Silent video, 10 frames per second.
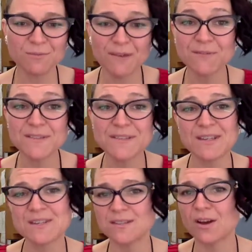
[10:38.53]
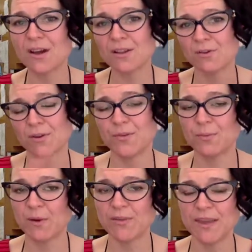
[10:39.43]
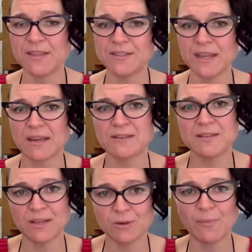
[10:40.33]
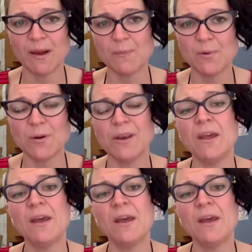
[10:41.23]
referencing style across both in text in your PowerPoint